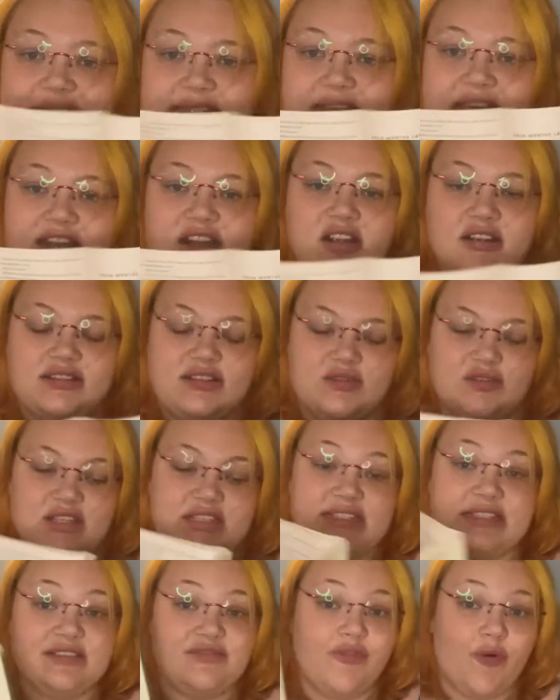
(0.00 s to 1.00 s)
later. So
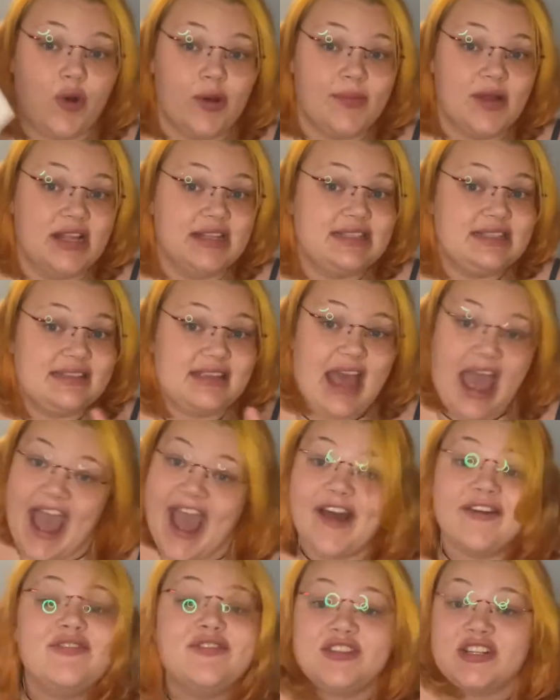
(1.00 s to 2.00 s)
this is 4 months
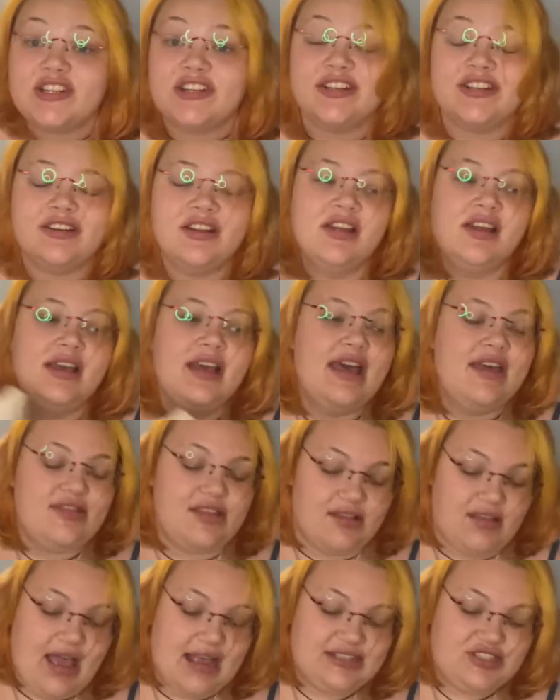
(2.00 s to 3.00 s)
after
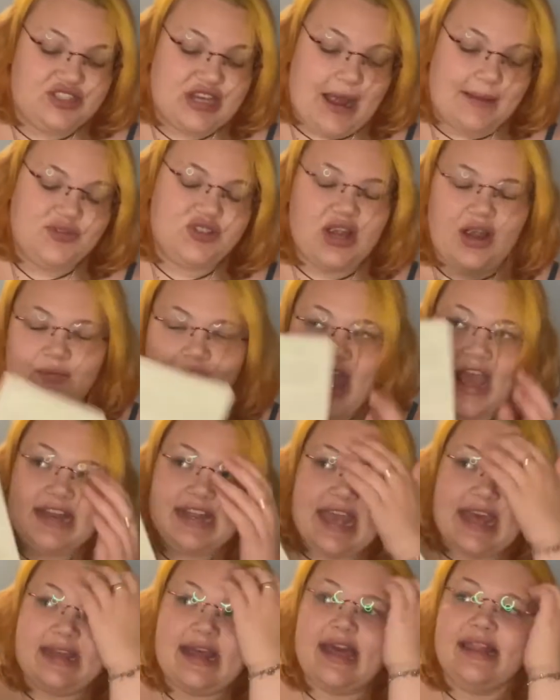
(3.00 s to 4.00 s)
the last chapter I read.
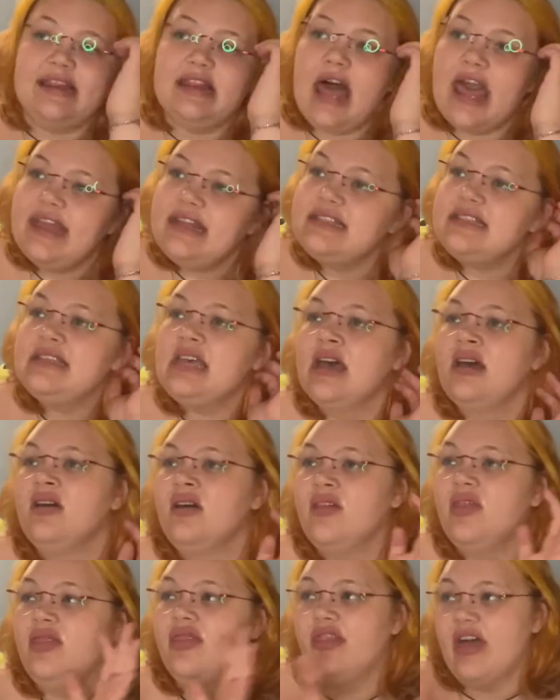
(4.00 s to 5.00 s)
And I liked
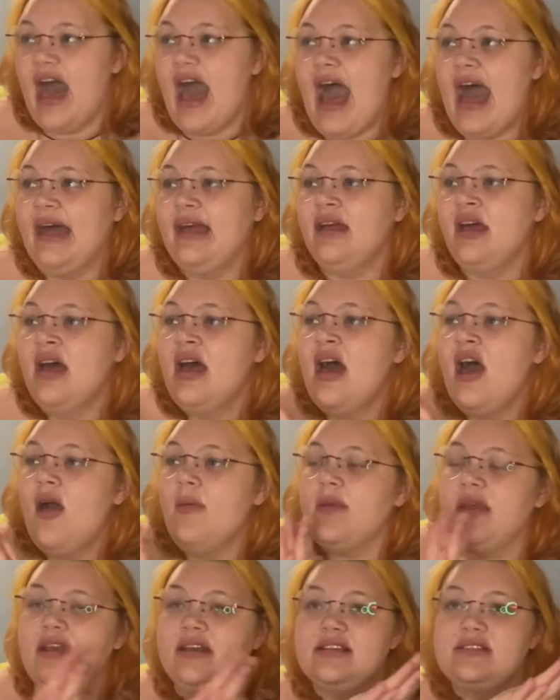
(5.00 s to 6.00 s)
that,
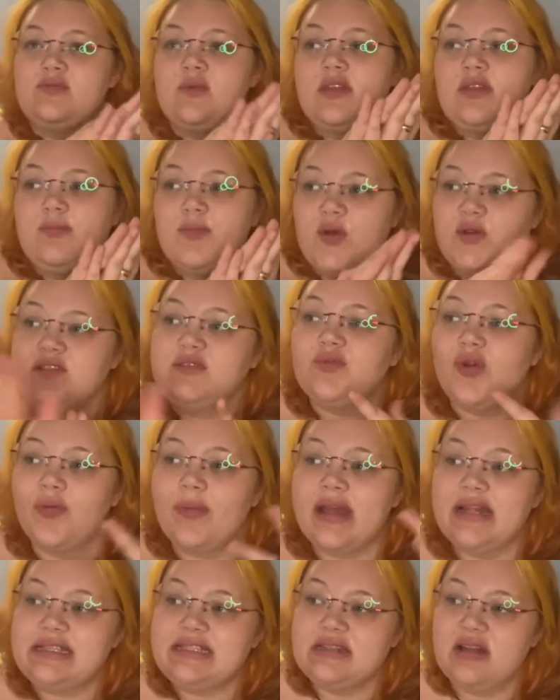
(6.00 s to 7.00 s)
because with most
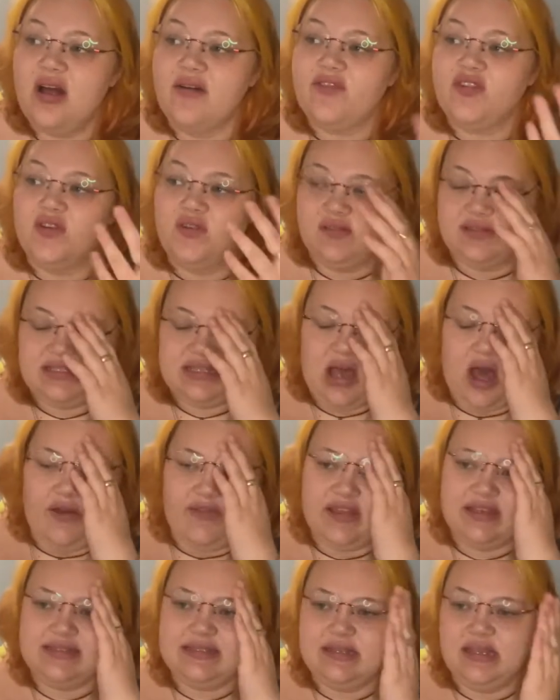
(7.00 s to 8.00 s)
romance novels,
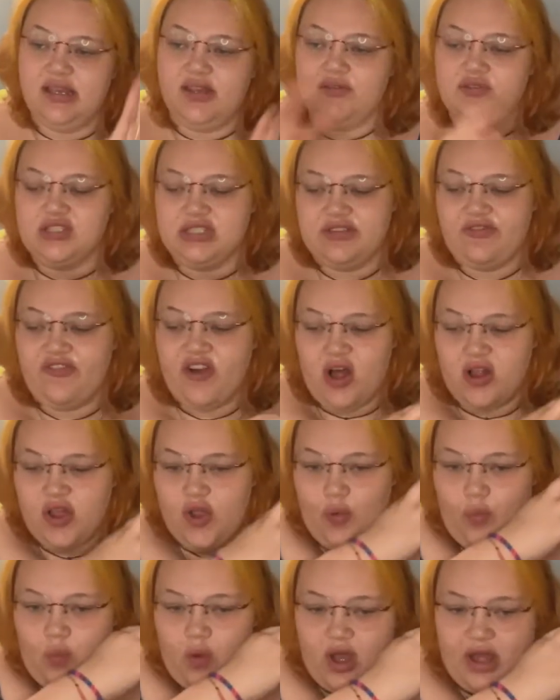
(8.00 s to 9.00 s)
obviously you just
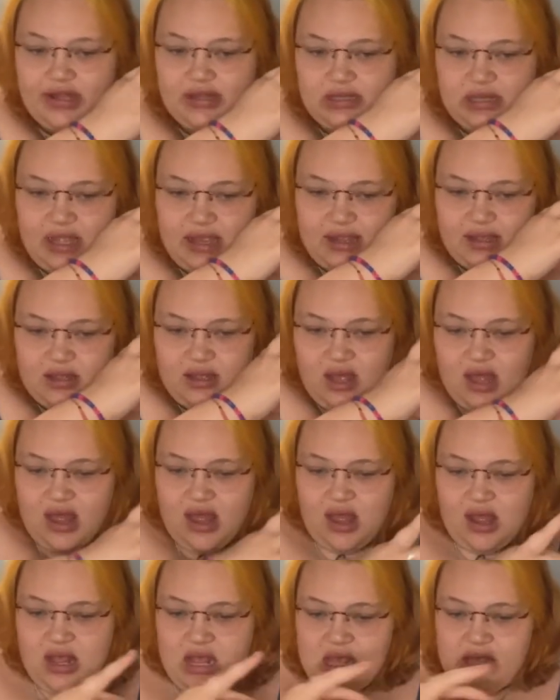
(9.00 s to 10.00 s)
follow one like
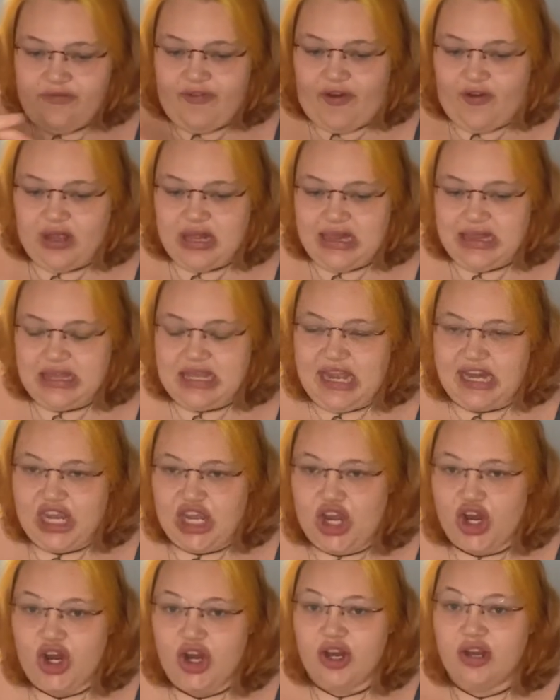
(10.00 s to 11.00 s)
very
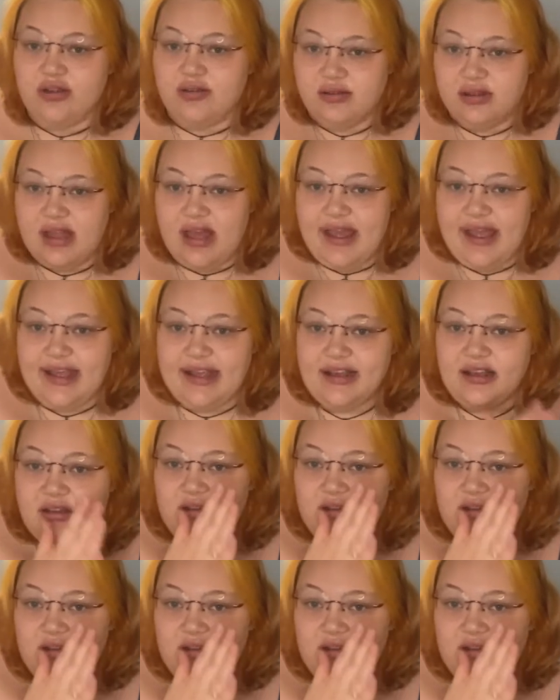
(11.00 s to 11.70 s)
linear, like